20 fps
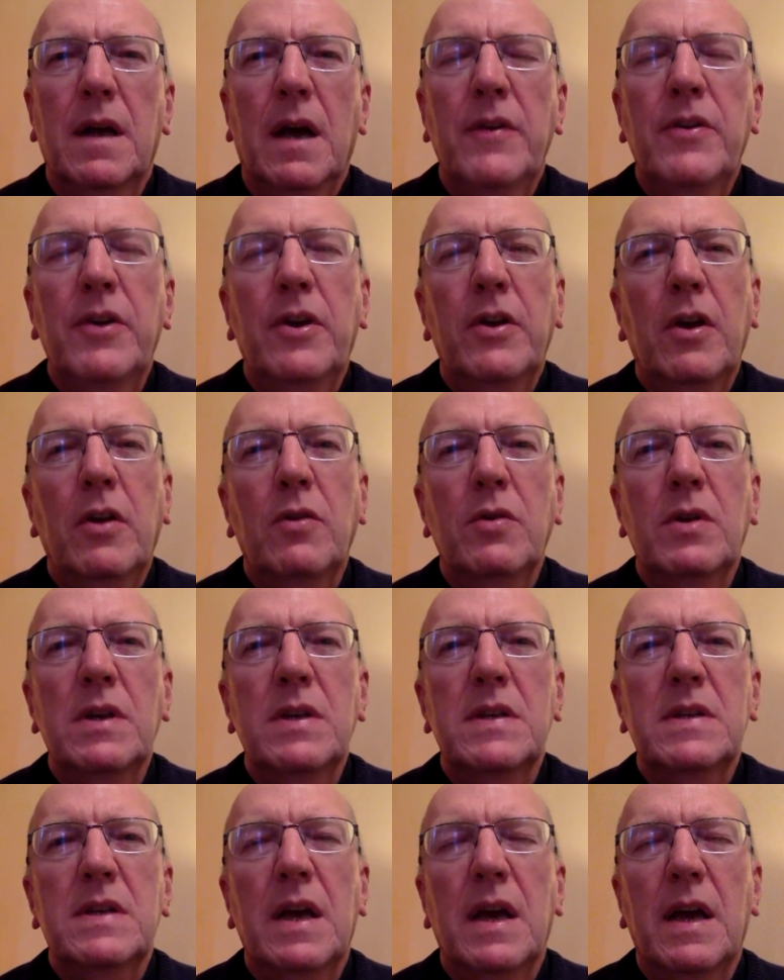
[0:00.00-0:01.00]
And not
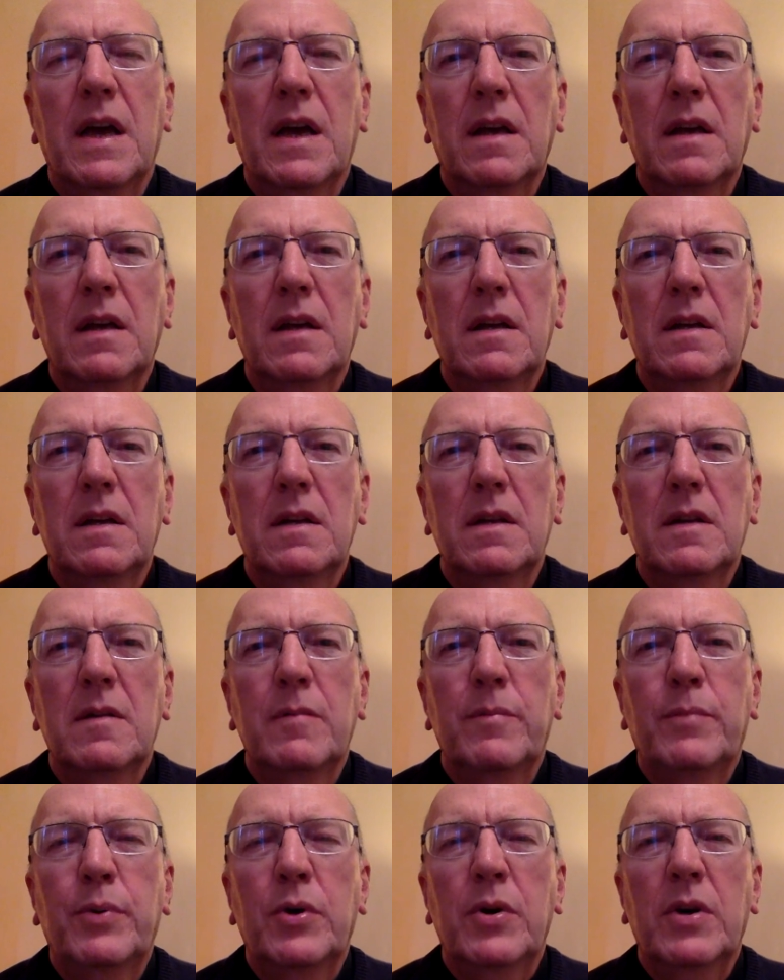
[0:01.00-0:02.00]
only say,
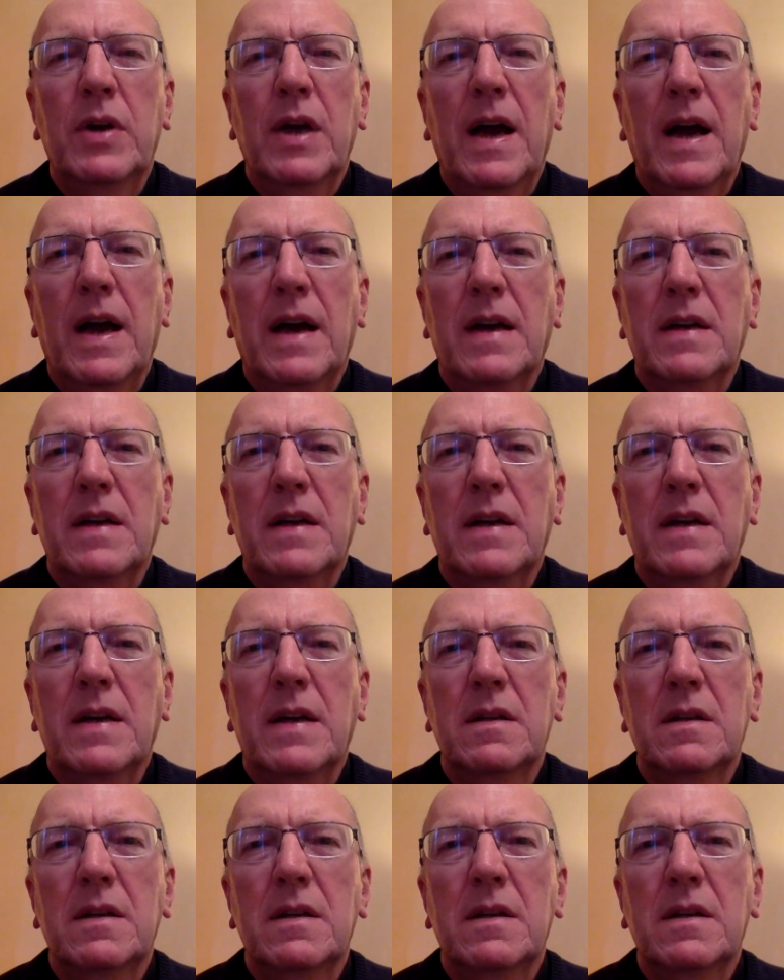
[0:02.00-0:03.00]
but act
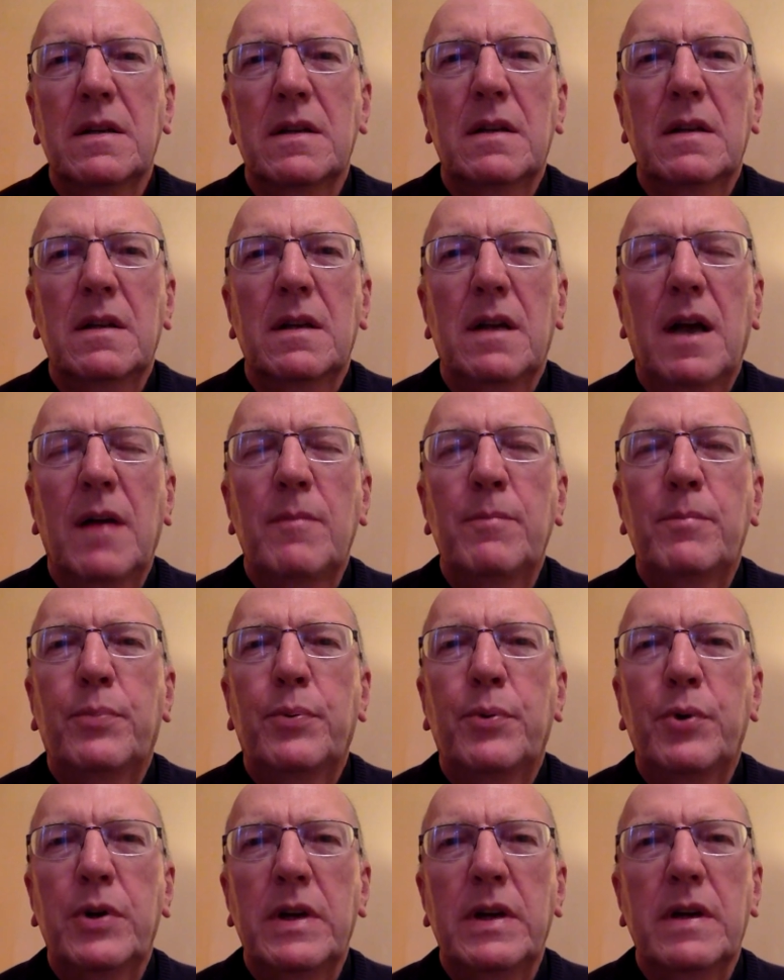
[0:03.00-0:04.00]
and
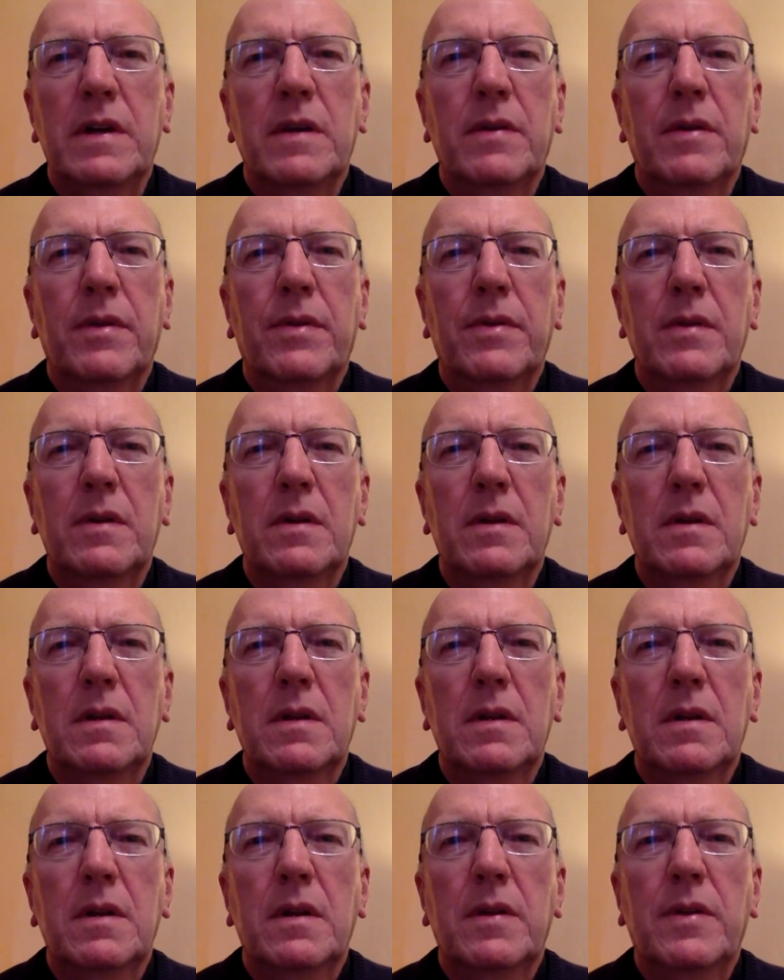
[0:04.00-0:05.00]
breathe
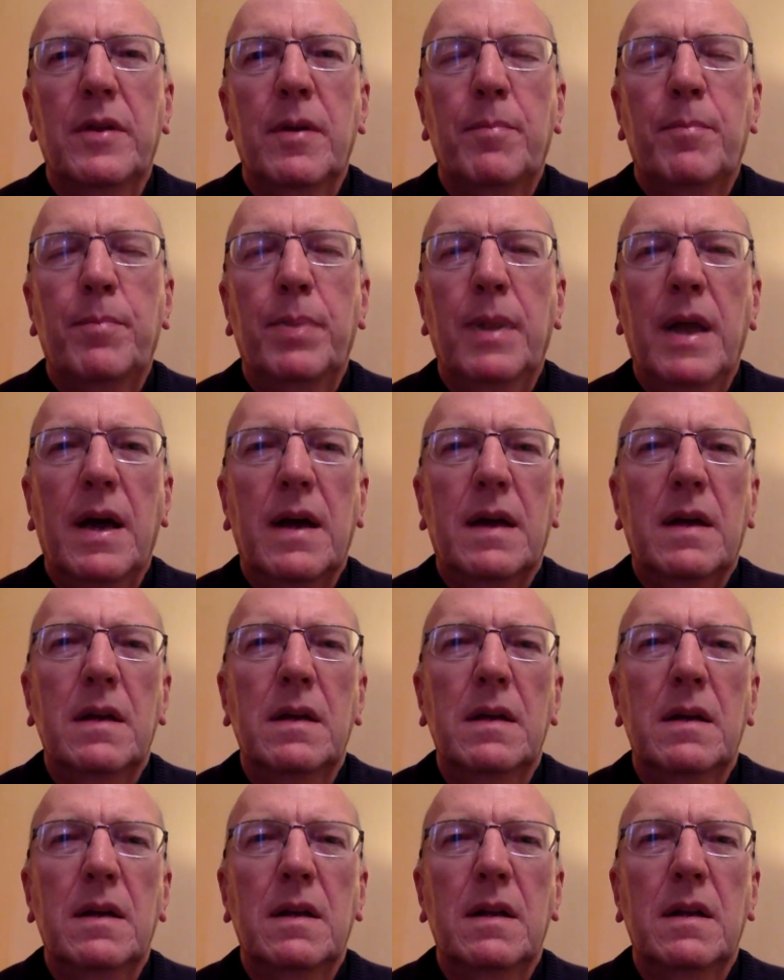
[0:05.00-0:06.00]
that Black
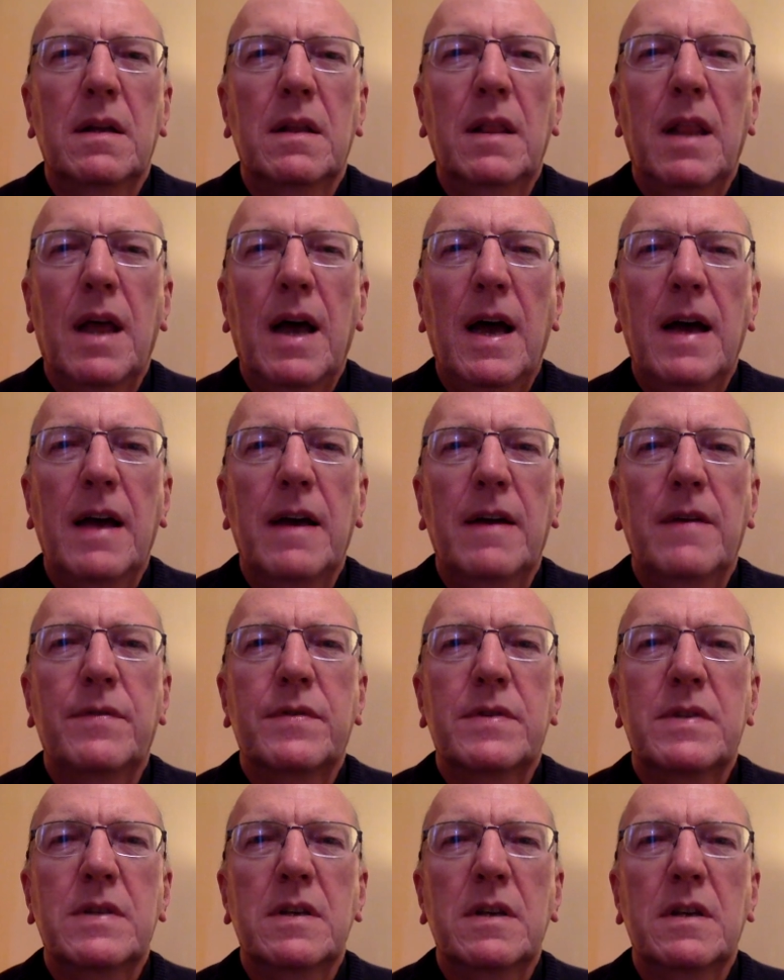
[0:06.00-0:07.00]

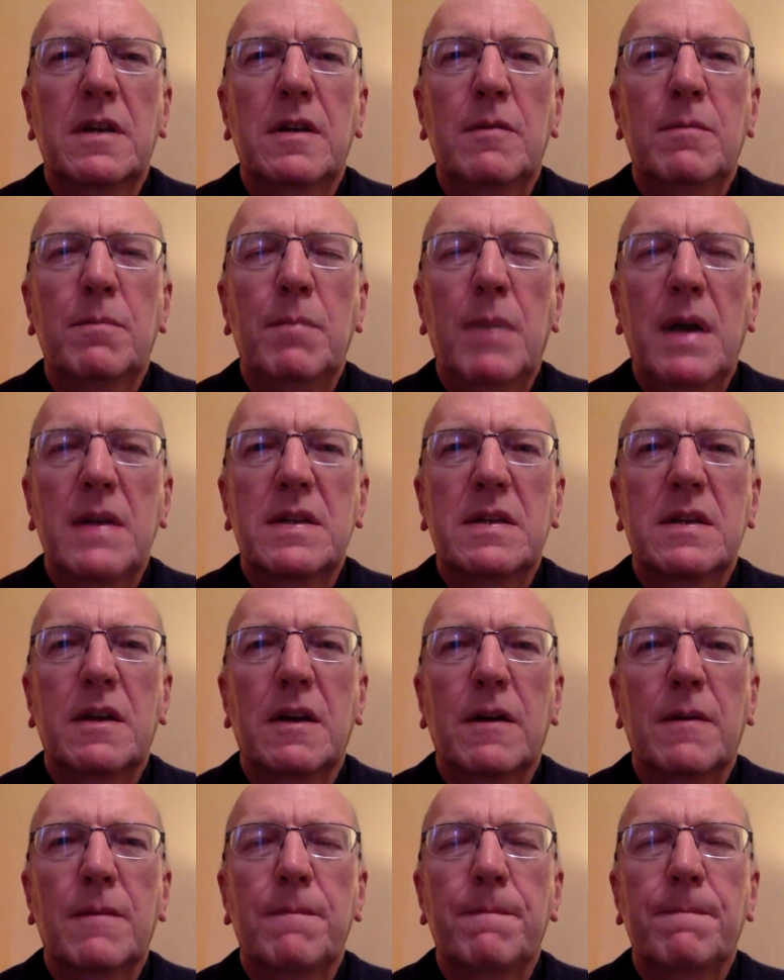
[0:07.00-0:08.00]
Lives
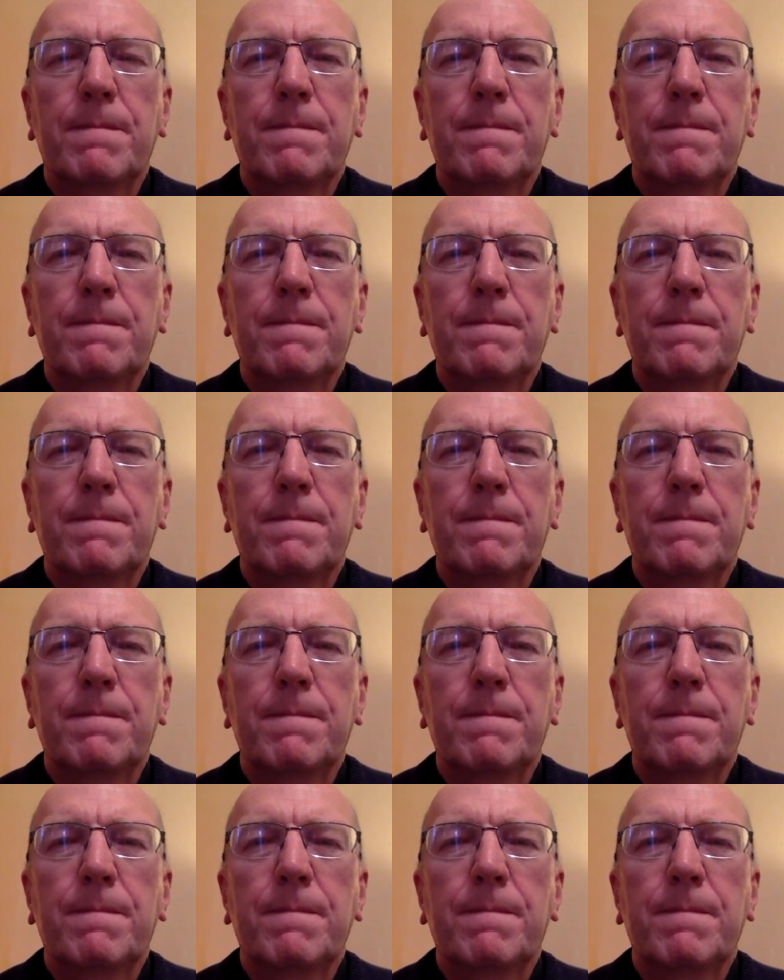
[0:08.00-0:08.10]
Matter.